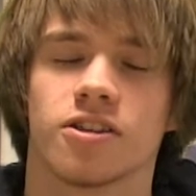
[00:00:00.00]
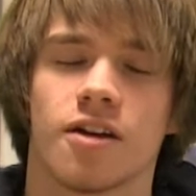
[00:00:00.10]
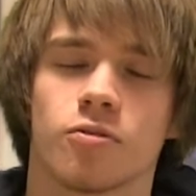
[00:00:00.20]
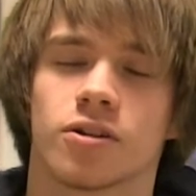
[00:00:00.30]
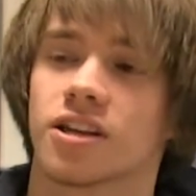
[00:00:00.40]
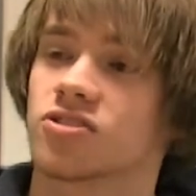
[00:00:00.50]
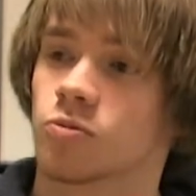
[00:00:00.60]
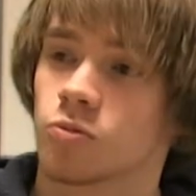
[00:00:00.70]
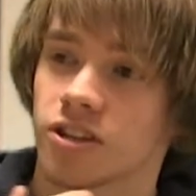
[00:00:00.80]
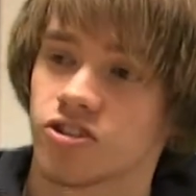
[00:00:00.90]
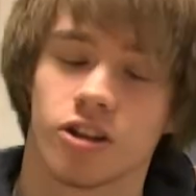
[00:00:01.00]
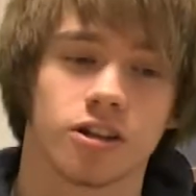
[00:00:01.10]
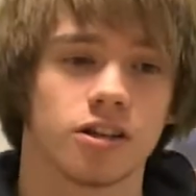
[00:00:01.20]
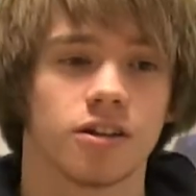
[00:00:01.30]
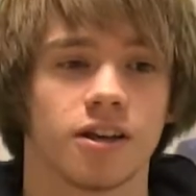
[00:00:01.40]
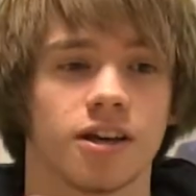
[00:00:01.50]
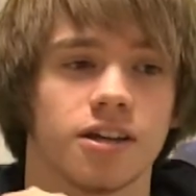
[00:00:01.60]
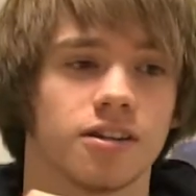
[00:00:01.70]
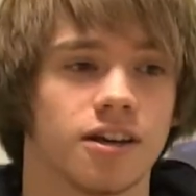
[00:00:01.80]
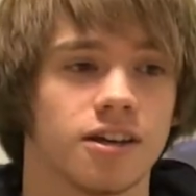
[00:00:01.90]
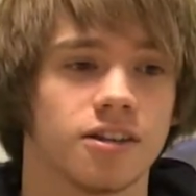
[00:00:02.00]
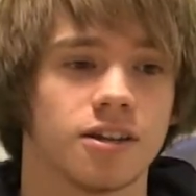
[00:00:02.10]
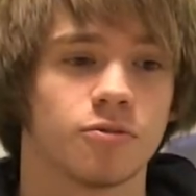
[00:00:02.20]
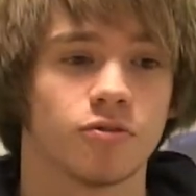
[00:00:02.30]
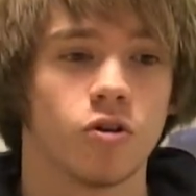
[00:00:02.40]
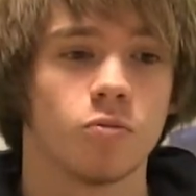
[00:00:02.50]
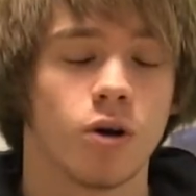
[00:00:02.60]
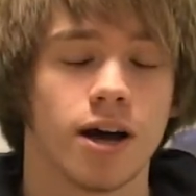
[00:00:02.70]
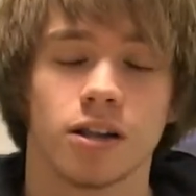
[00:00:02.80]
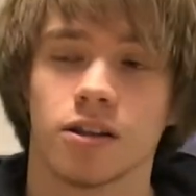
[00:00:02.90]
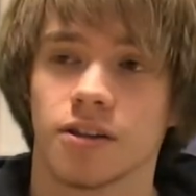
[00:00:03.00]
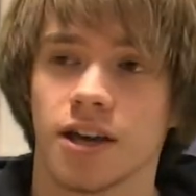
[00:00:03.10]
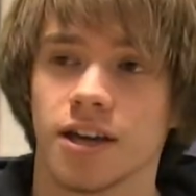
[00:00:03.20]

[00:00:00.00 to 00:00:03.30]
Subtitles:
Everyone gets on with each other. They perform well.